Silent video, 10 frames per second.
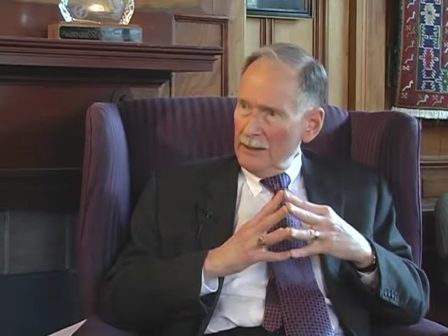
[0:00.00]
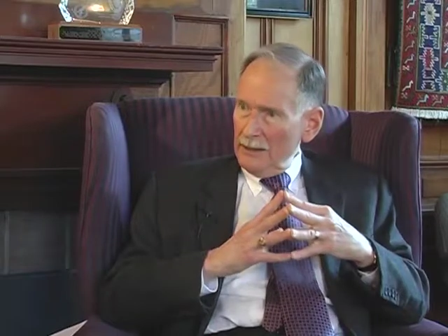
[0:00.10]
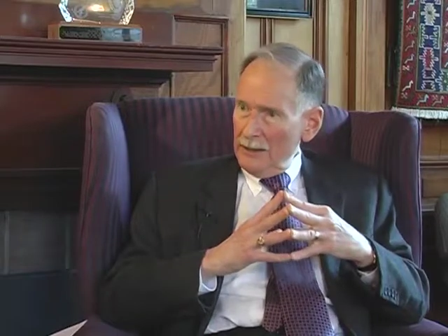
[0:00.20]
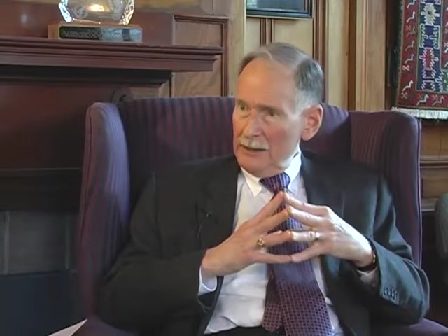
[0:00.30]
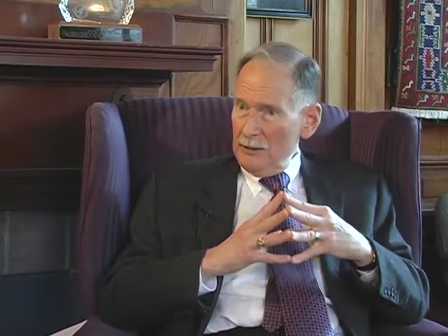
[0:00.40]

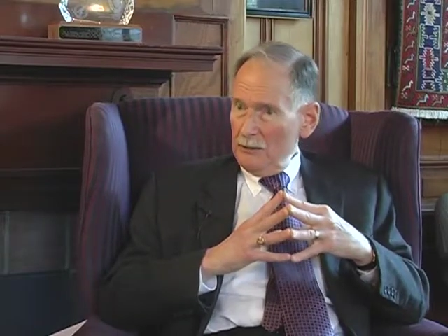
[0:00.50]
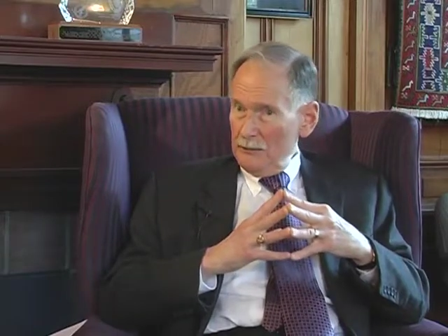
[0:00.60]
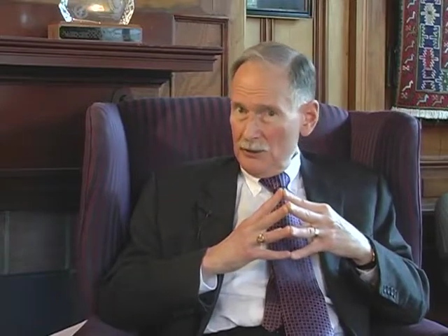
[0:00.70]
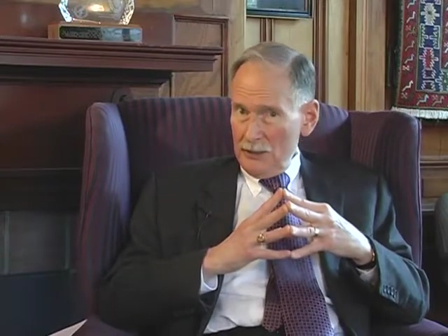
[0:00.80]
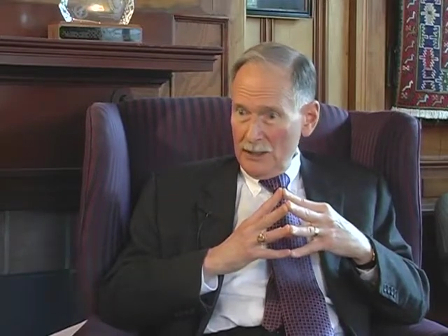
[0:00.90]
and the
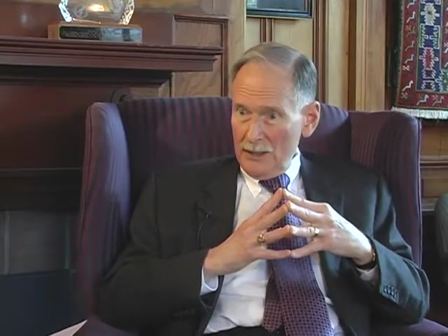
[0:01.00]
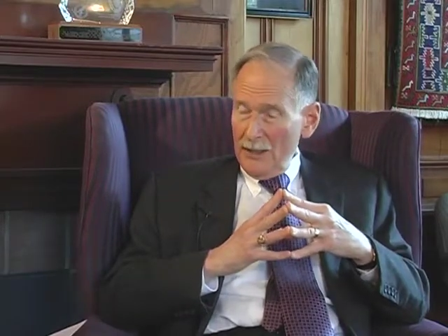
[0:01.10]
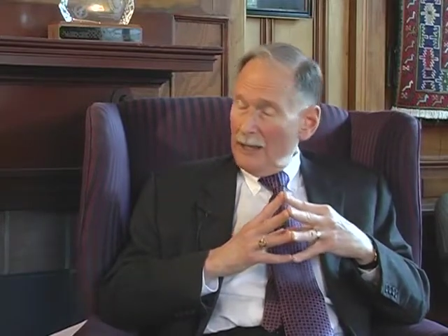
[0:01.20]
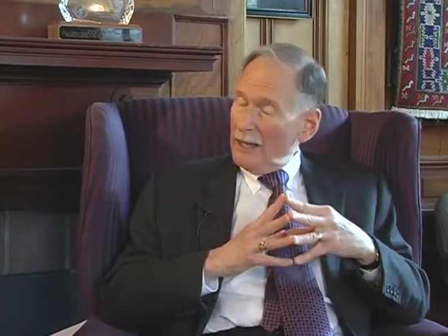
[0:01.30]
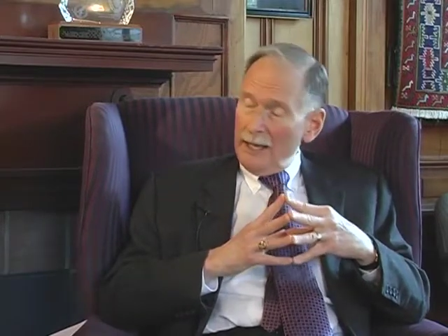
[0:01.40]
university,
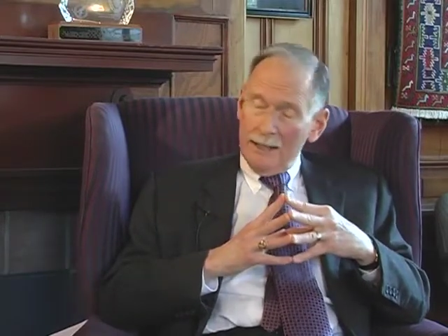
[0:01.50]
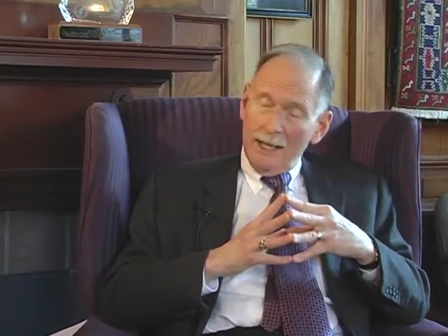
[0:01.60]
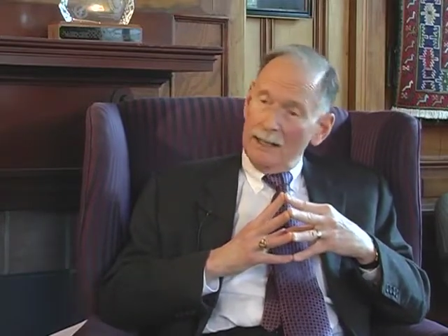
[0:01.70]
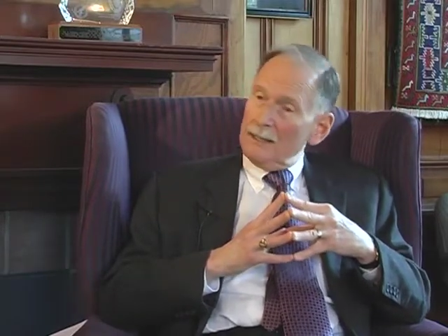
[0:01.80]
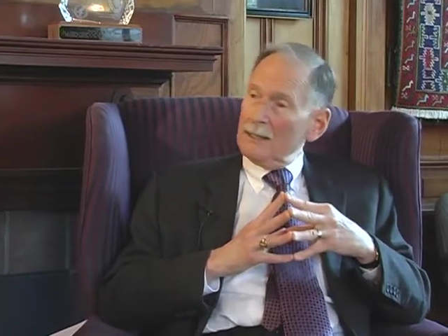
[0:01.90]
and
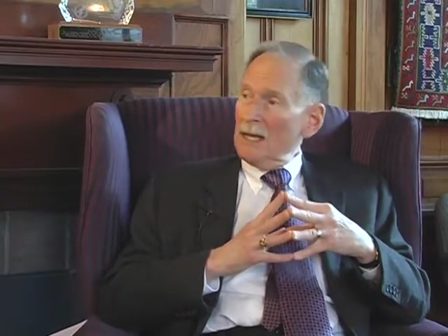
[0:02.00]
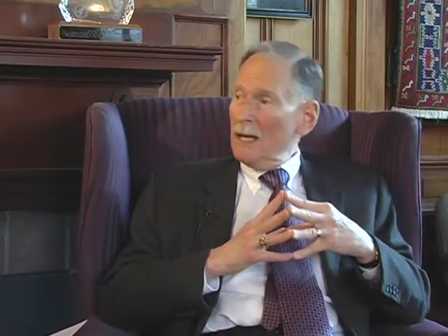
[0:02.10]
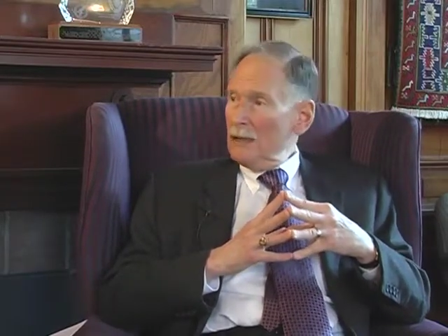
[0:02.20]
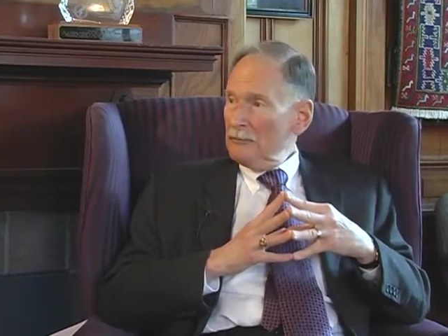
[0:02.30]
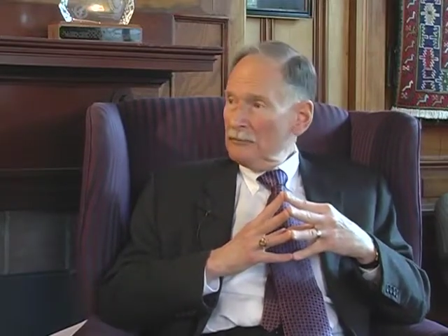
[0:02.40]
not a
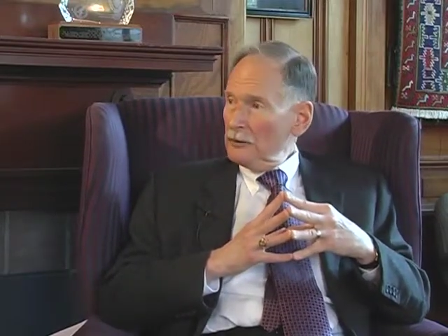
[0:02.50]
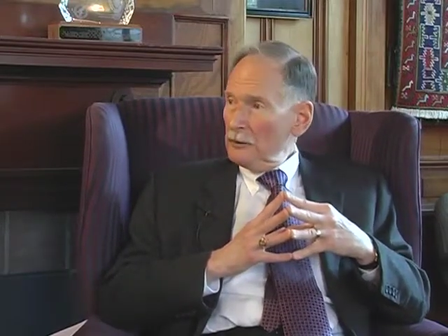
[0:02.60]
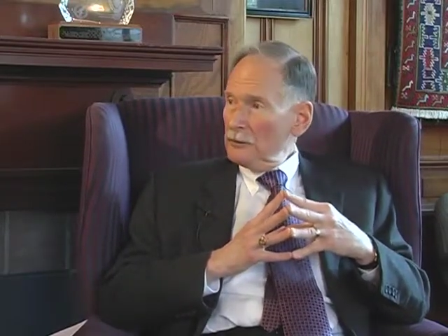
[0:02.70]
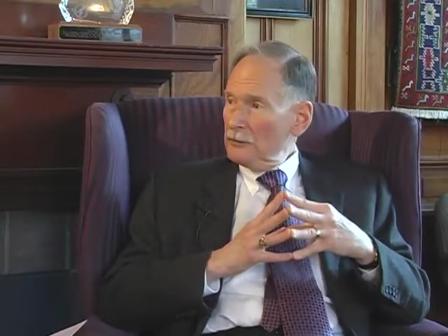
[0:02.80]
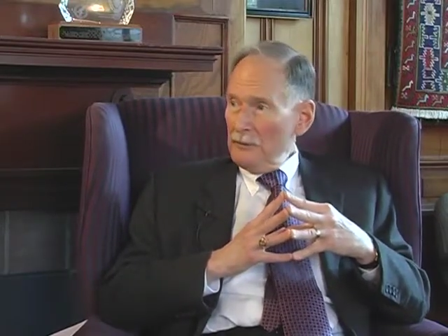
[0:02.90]
dime
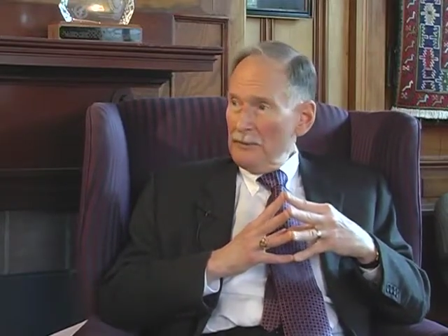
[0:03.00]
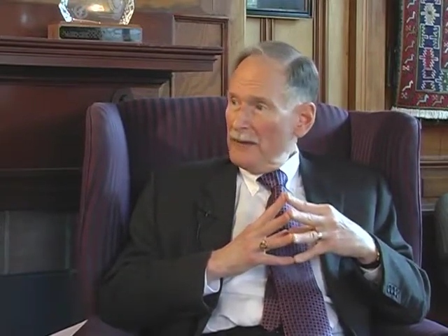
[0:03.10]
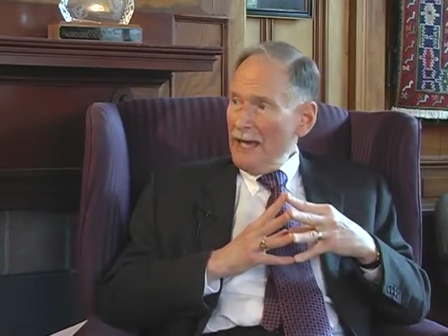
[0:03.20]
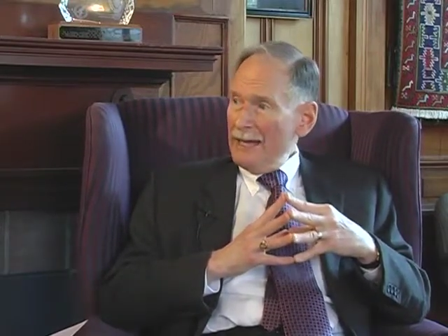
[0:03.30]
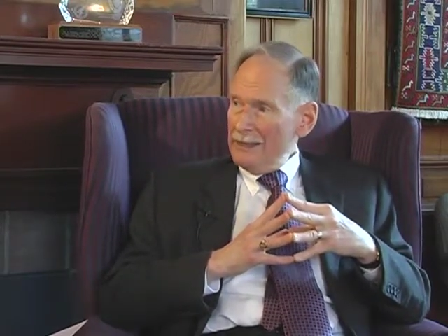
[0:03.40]
flowed from
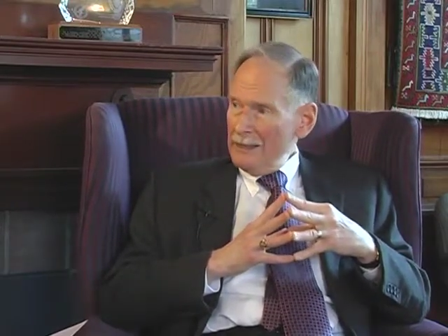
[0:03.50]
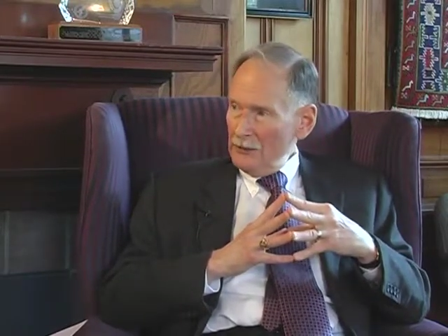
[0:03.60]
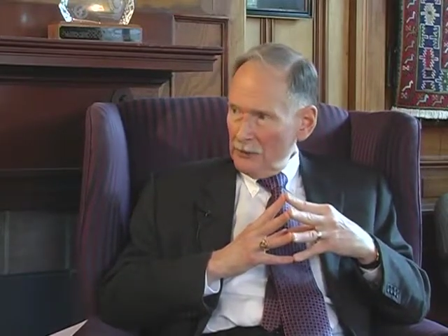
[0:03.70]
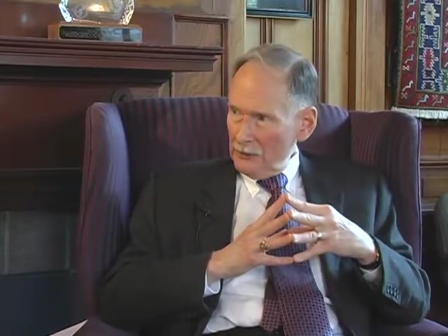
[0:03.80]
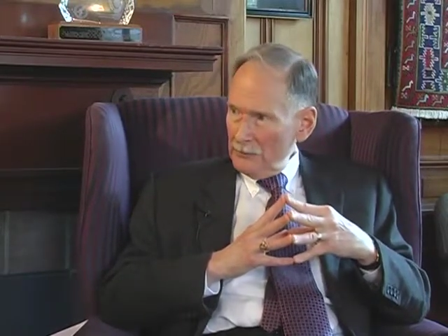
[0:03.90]
that
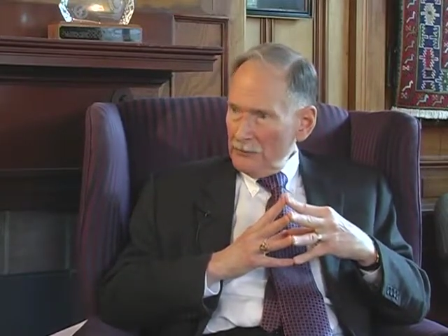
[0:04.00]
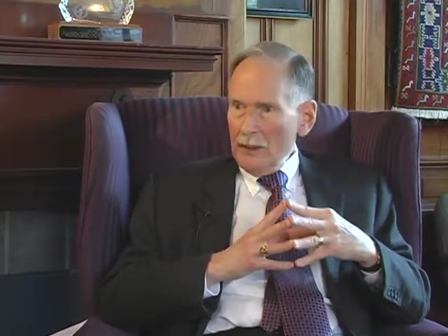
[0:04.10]
either.